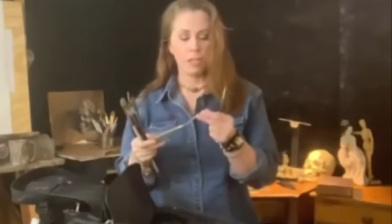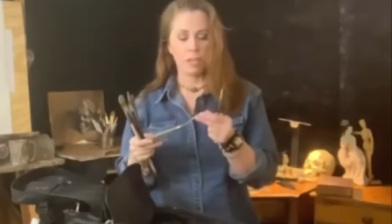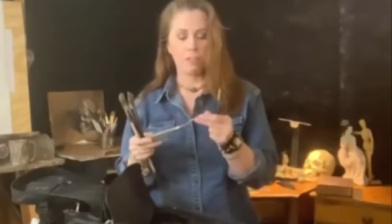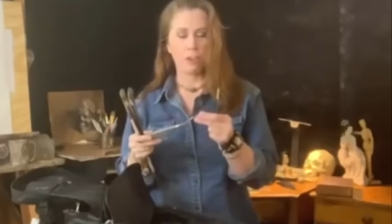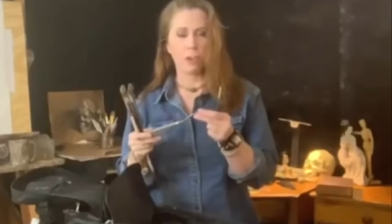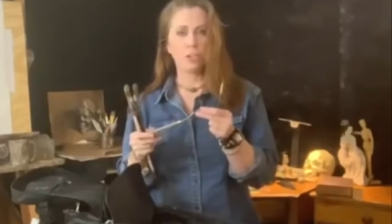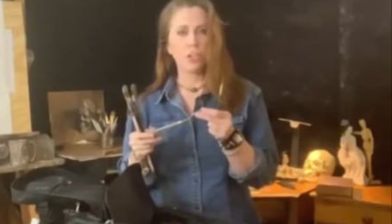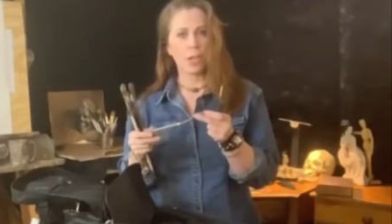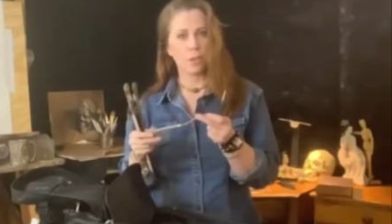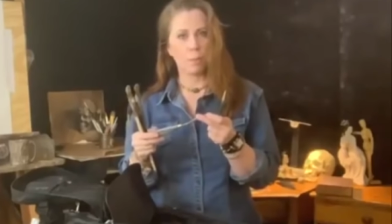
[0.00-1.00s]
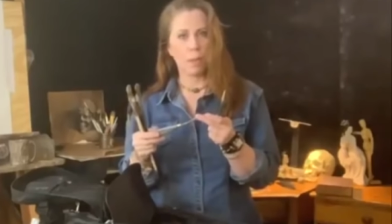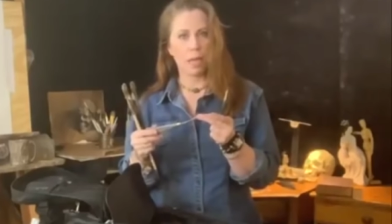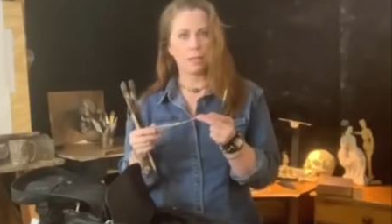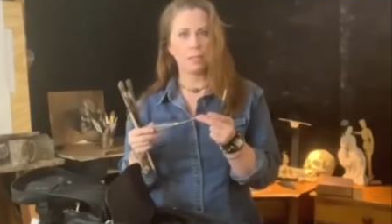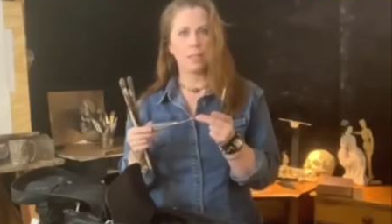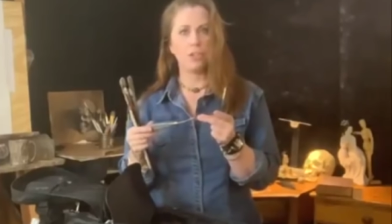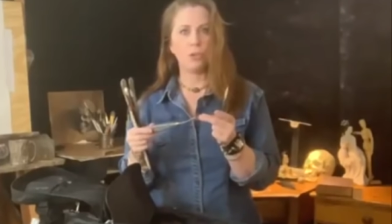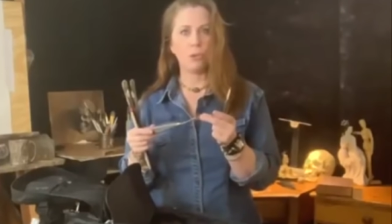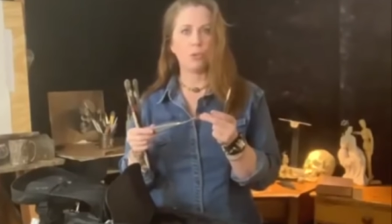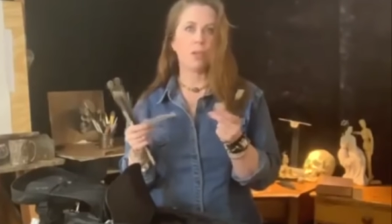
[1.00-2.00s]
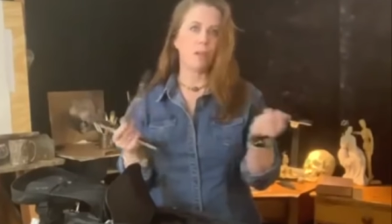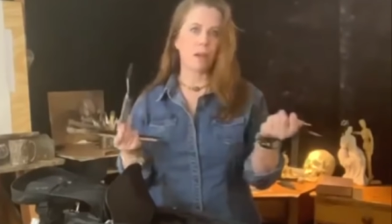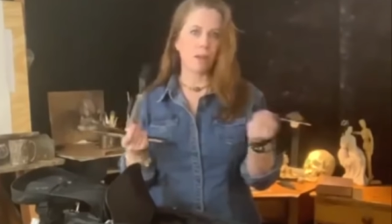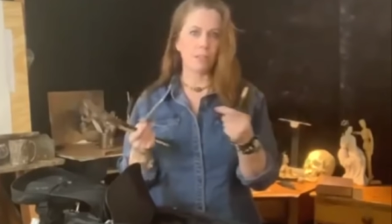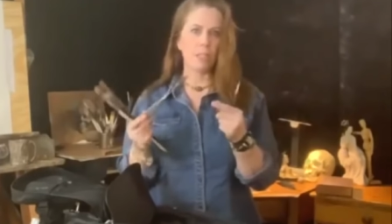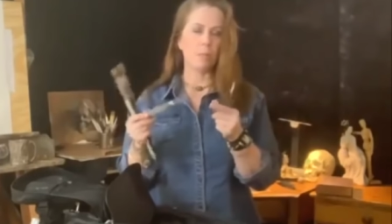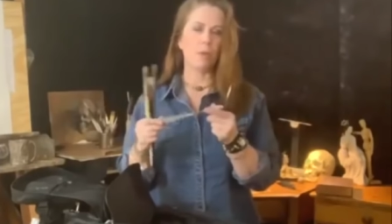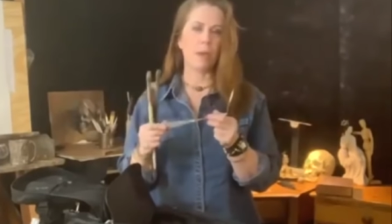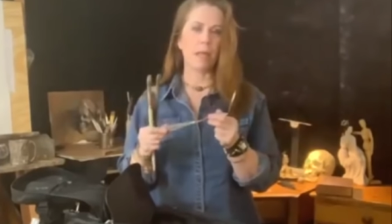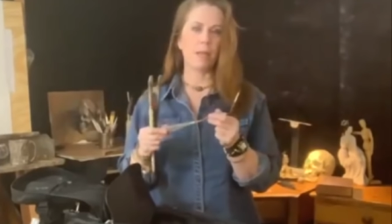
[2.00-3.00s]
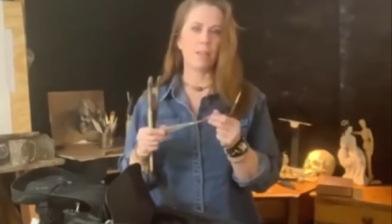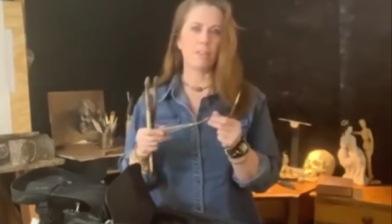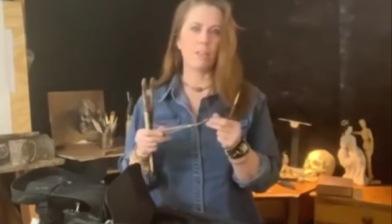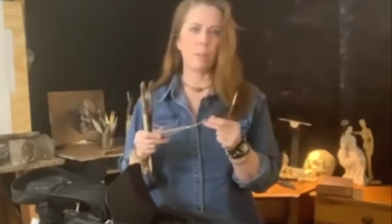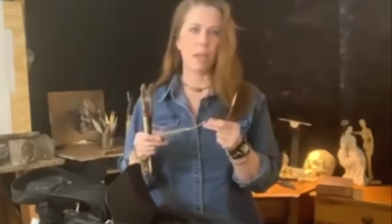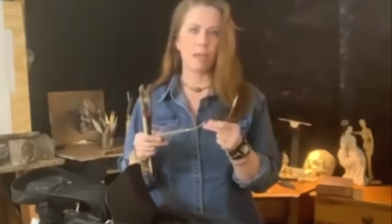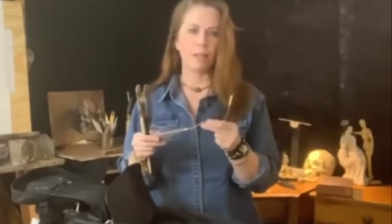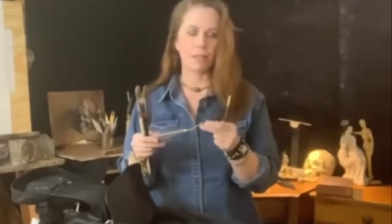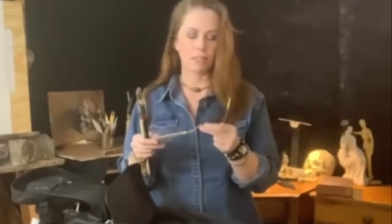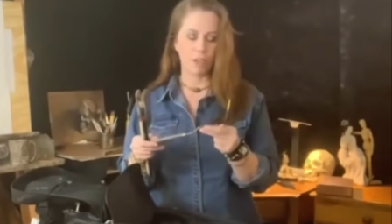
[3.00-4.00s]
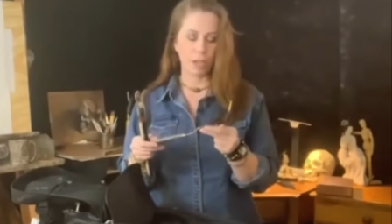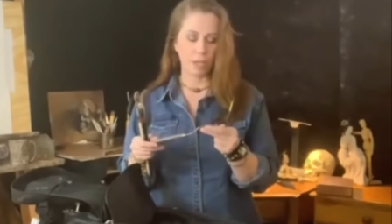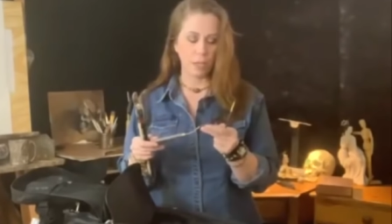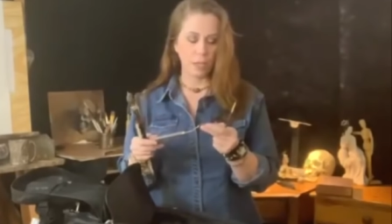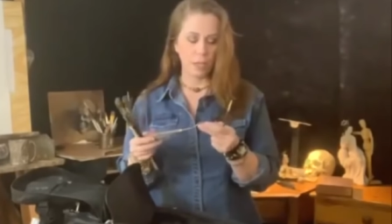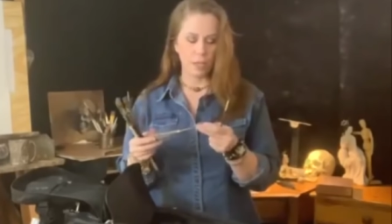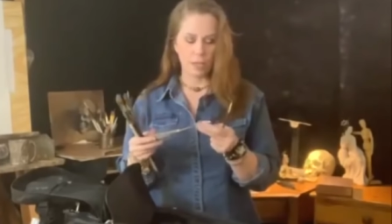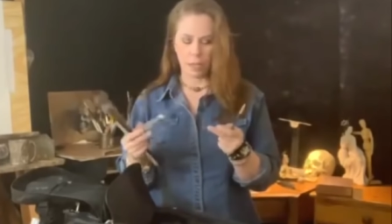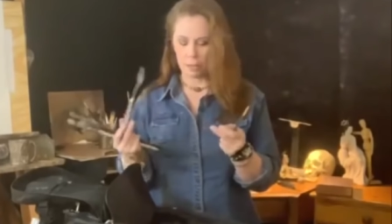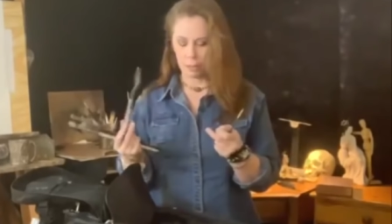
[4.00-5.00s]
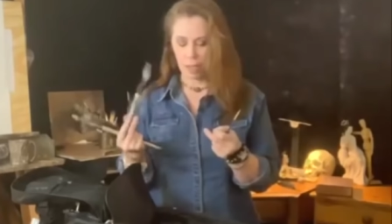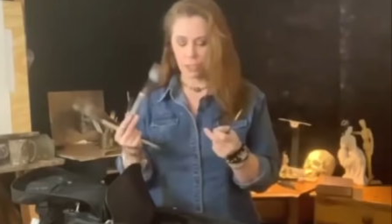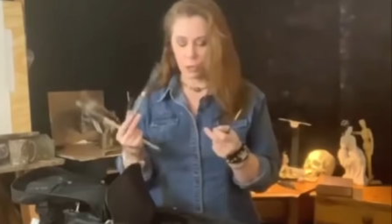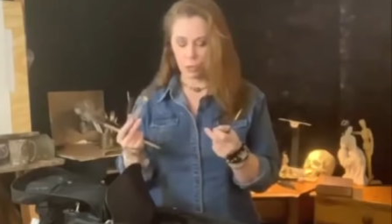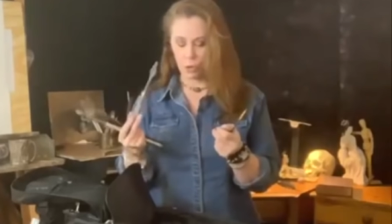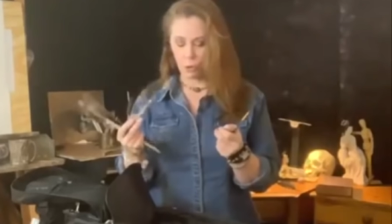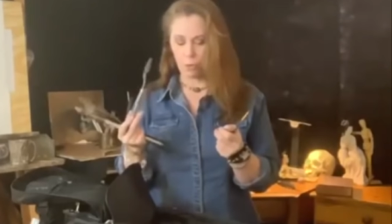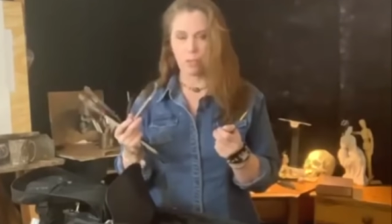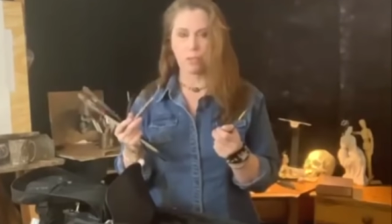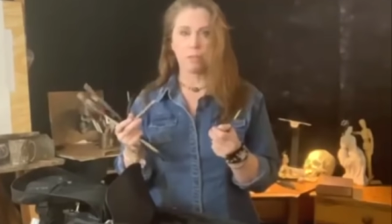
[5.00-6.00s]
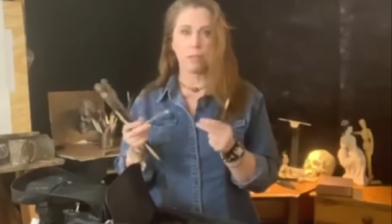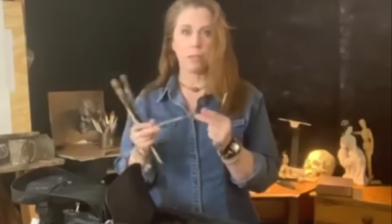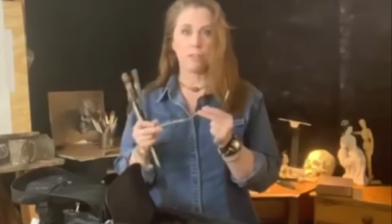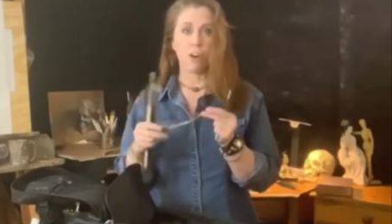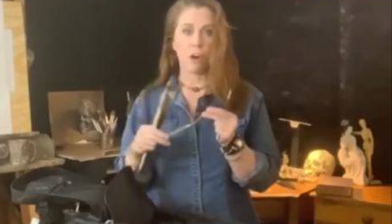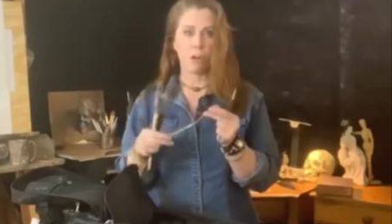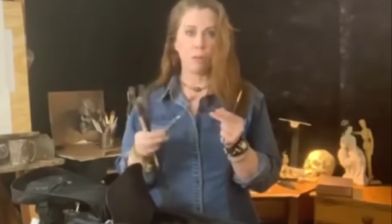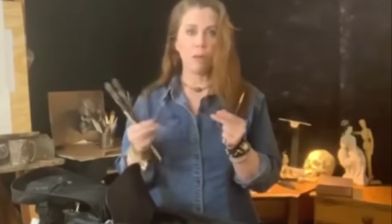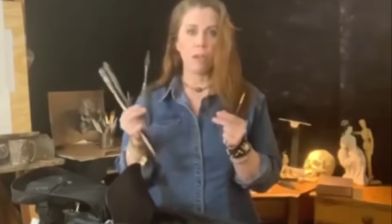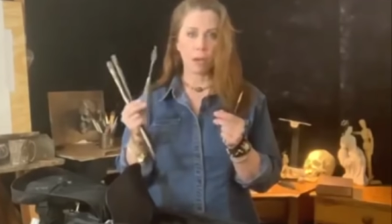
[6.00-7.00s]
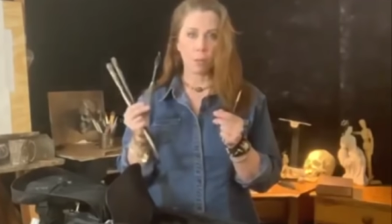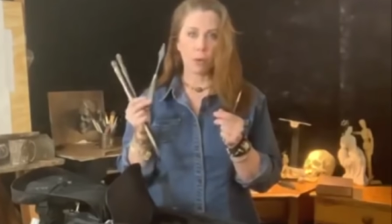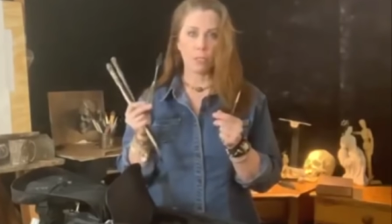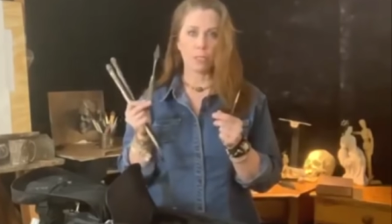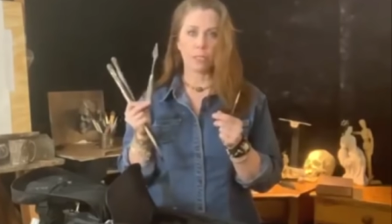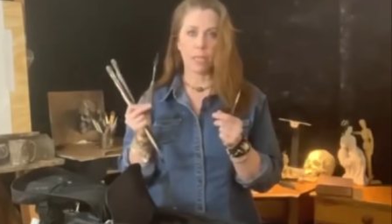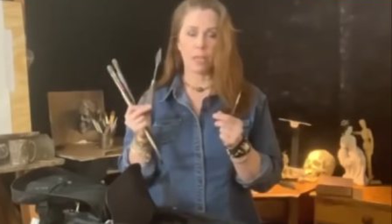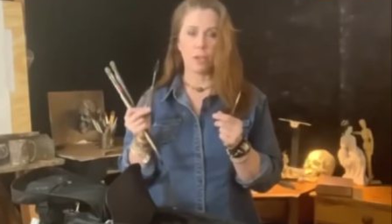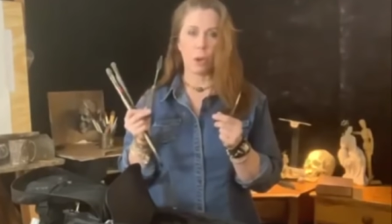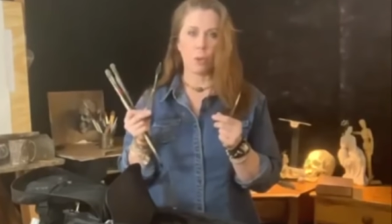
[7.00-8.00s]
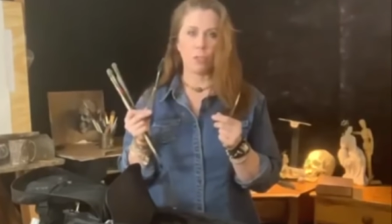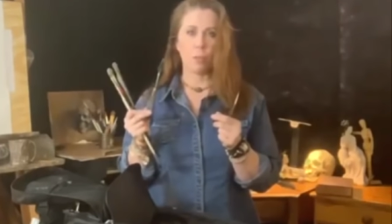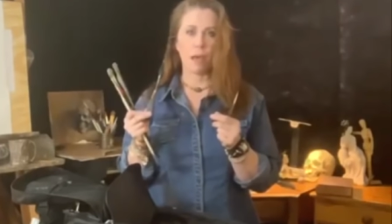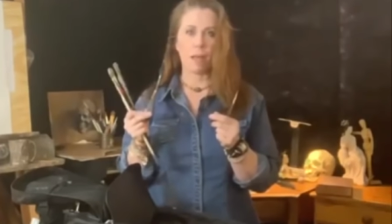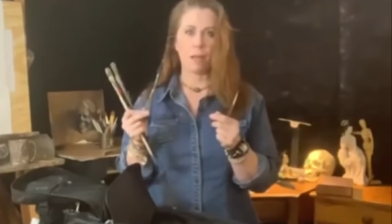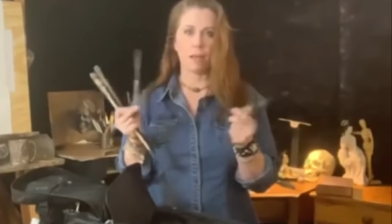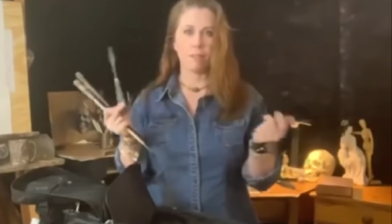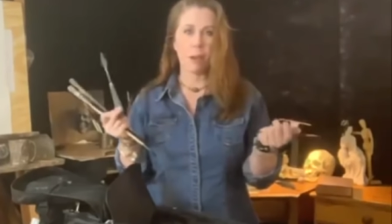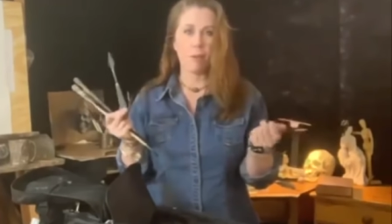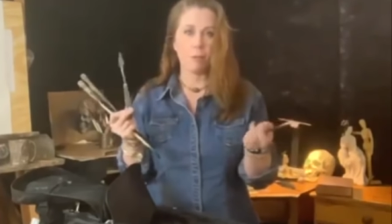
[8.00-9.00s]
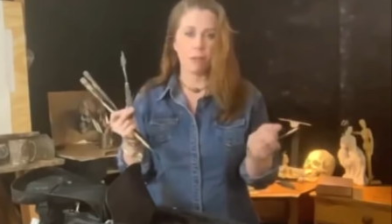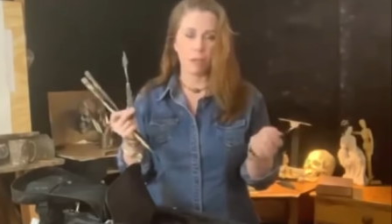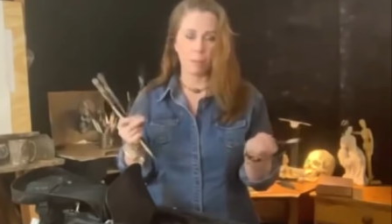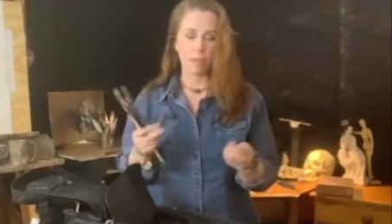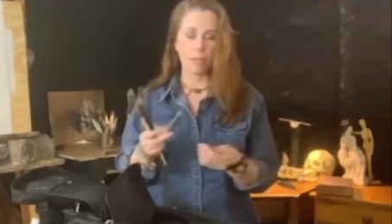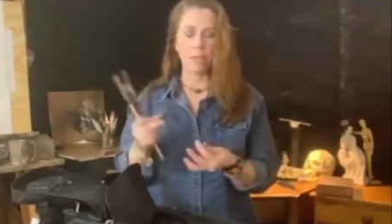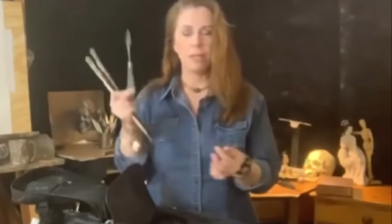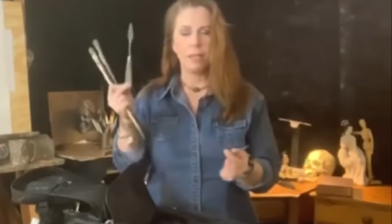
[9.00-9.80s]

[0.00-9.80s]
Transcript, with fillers: If you're gonna check your bags, then you can obviously put a palette knife in the bag, and that's fine. Um, I don't know if all airports say no to palette knives, probably, but